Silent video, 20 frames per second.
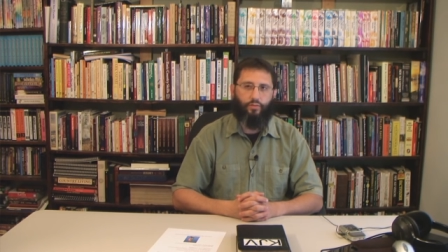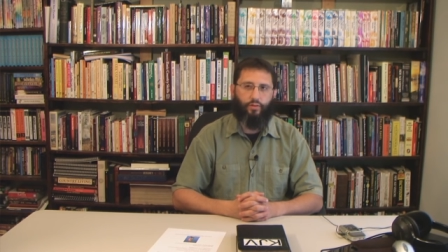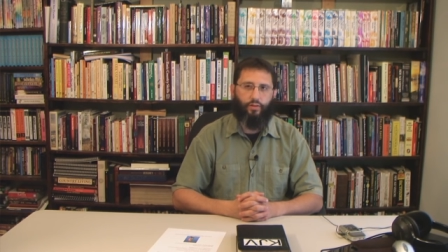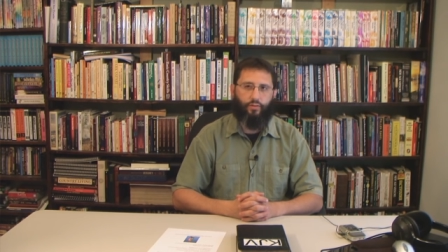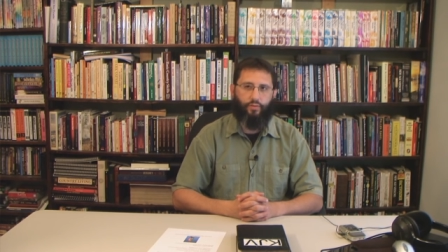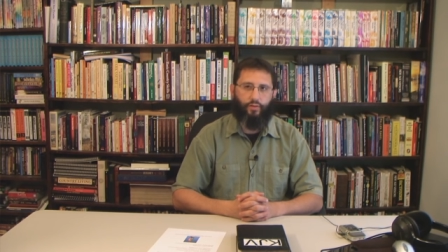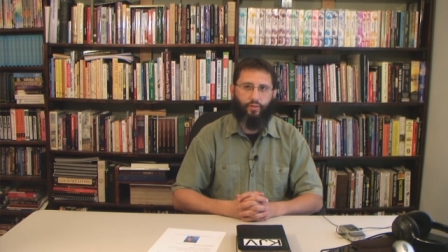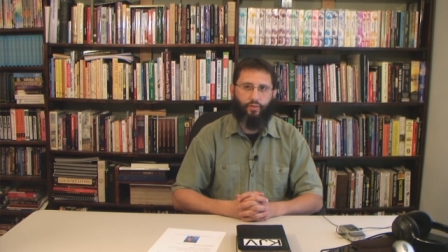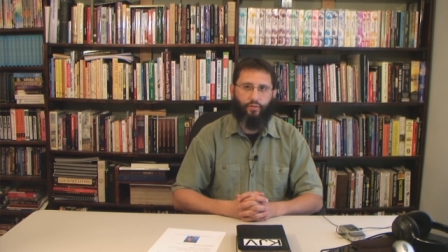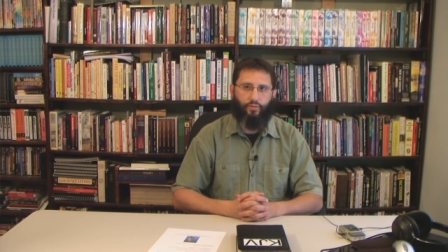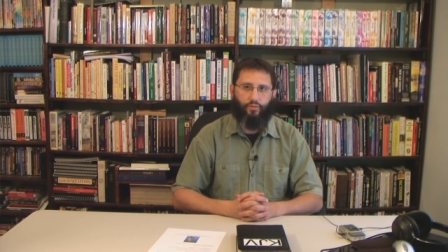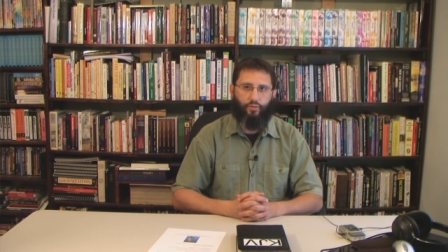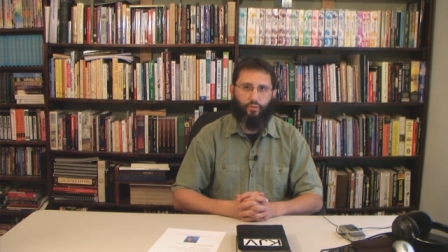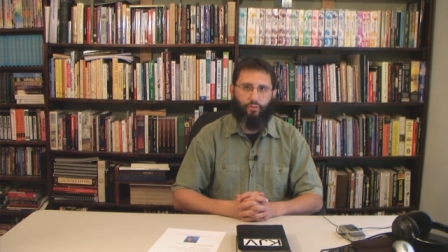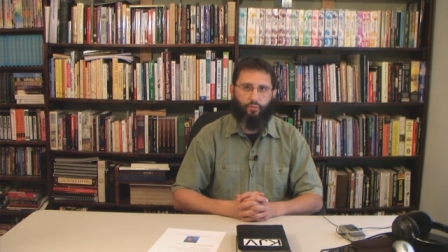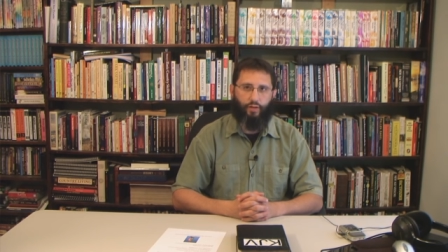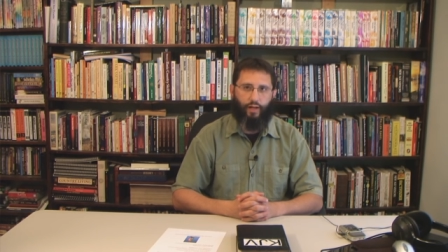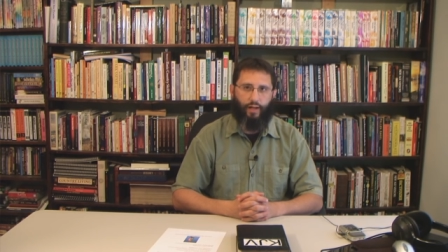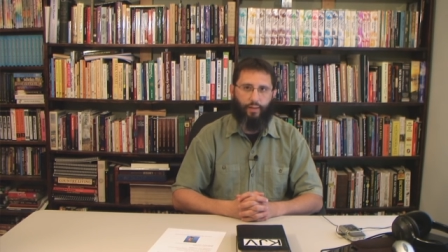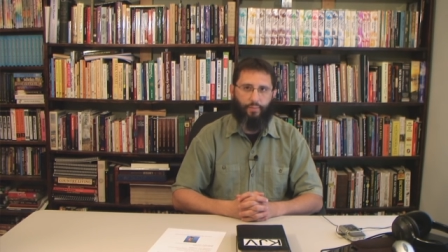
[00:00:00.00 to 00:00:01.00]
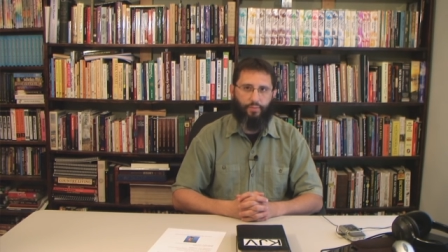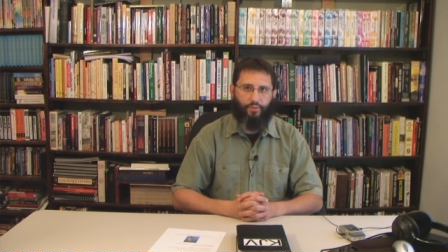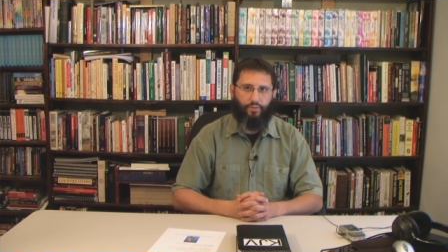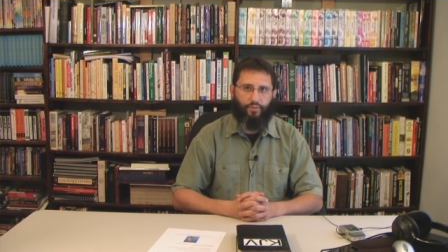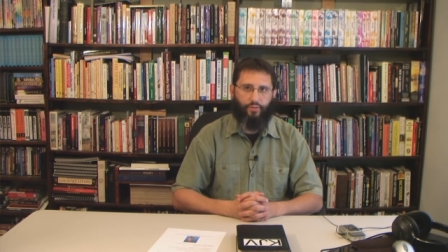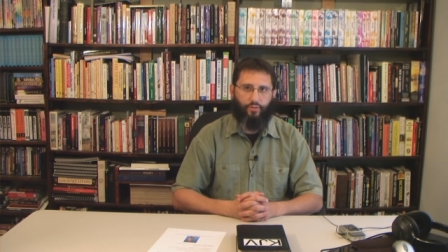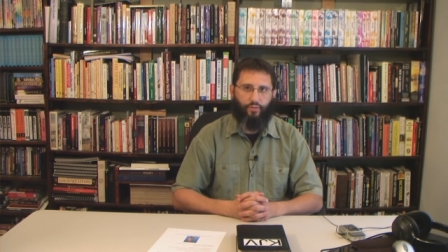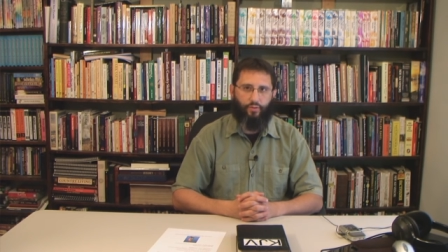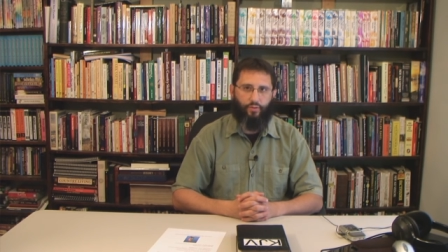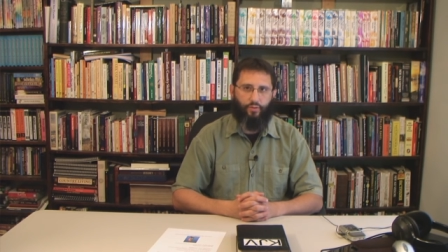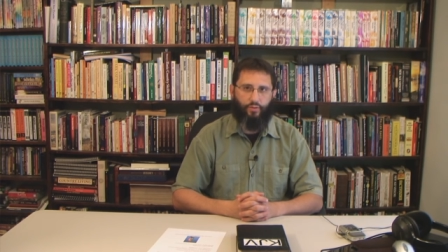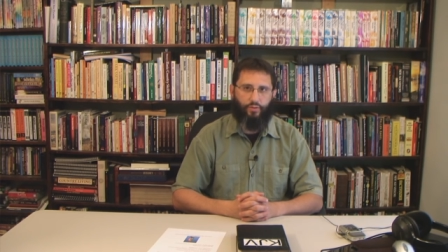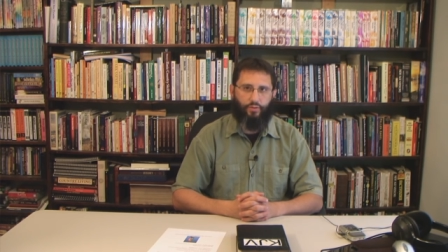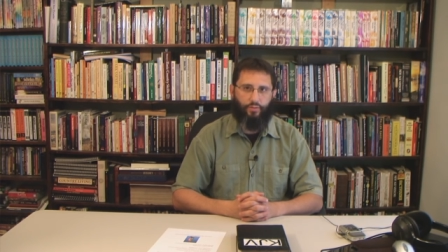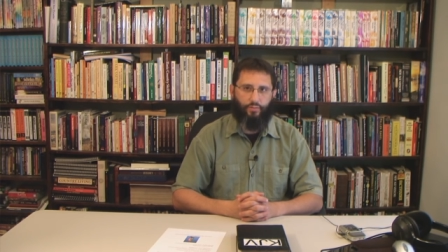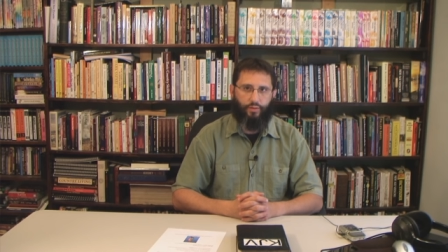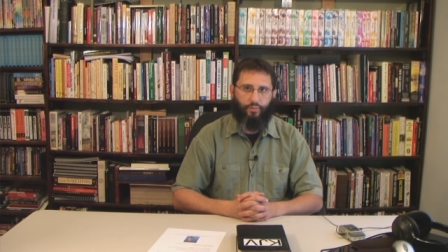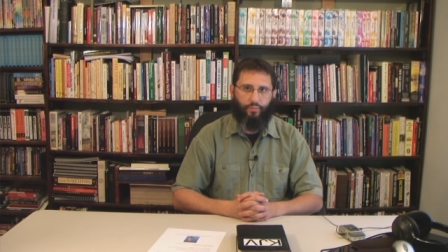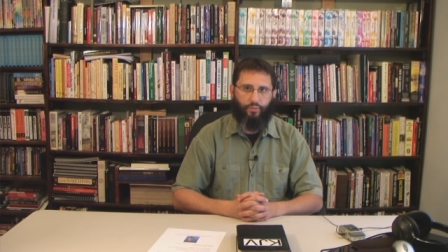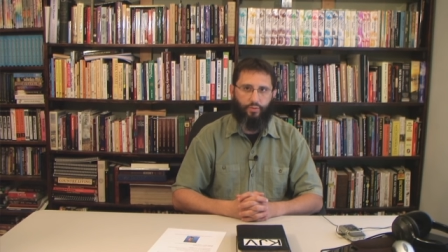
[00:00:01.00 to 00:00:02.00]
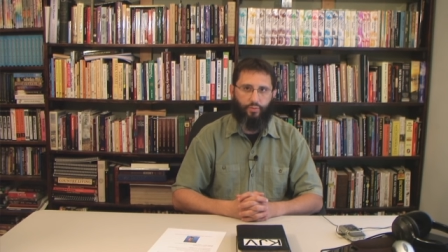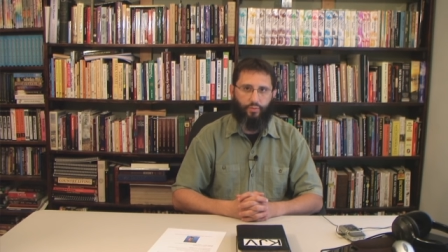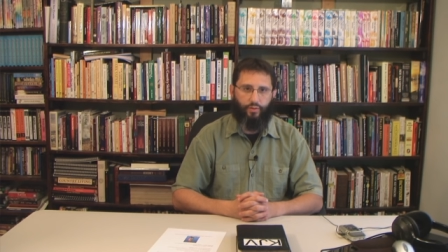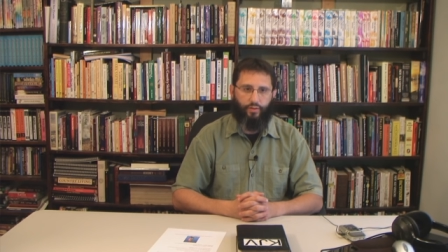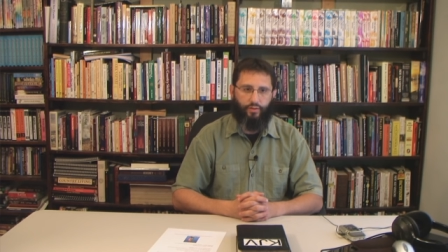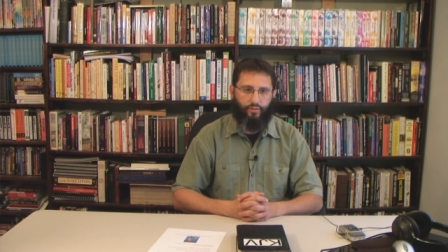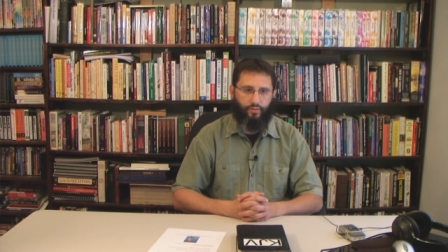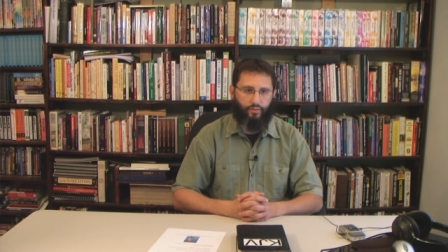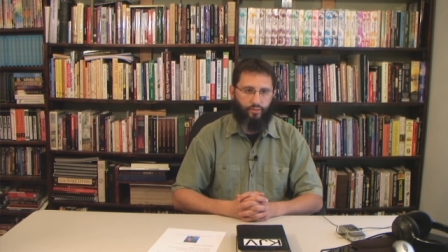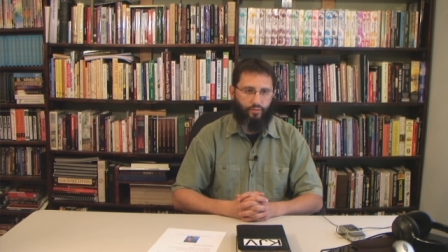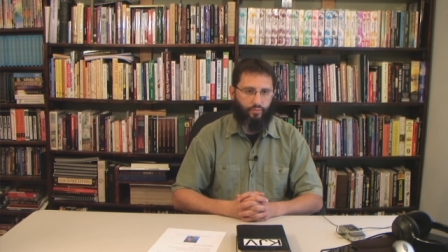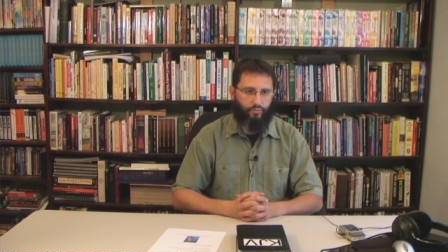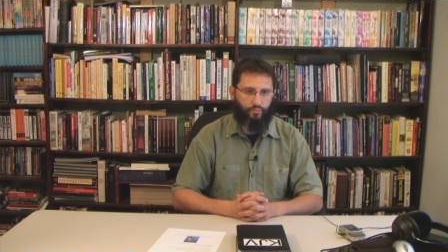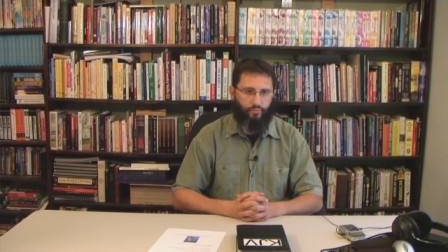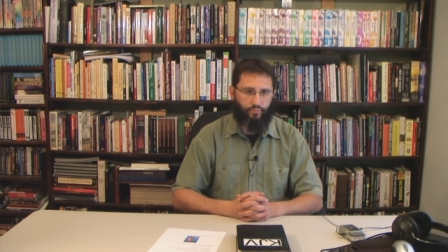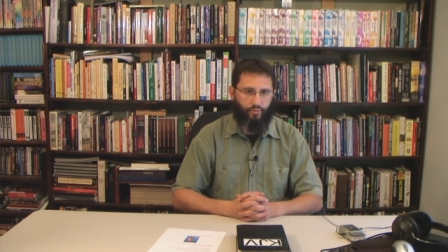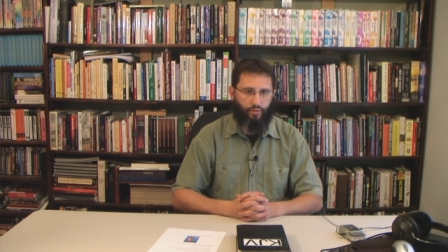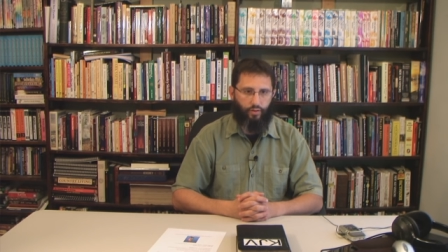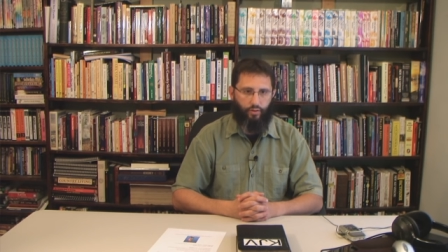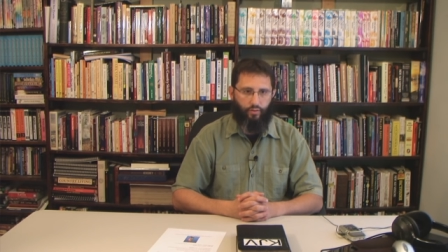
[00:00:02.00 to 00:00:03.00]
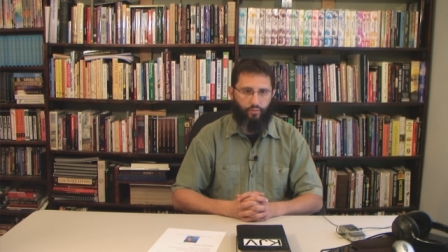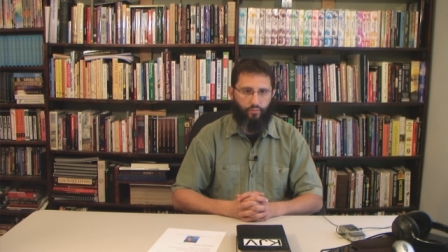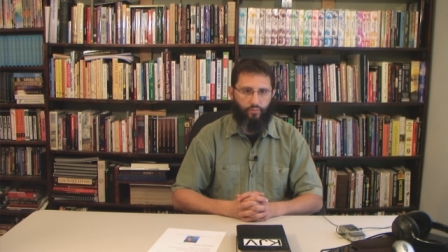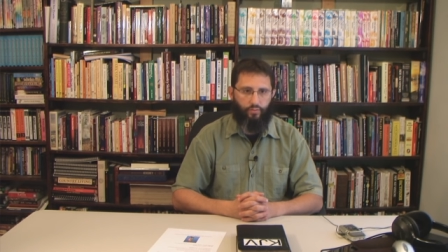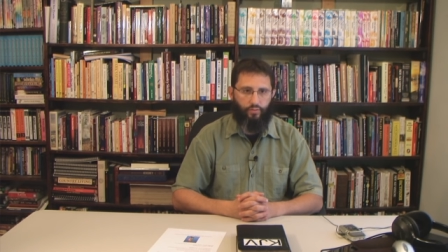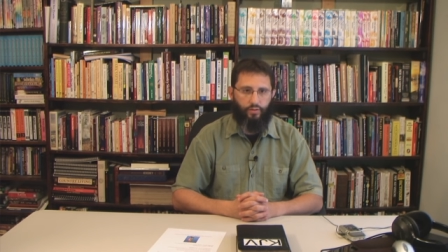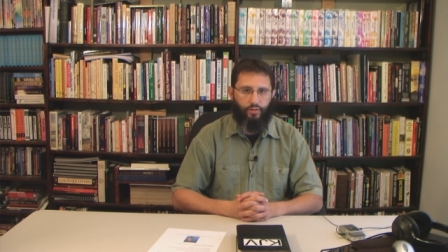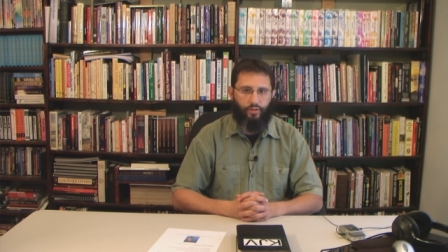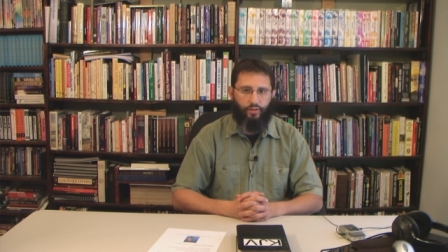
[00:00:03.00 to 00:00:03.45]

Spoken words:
If there is no rapture on September 23rd? No.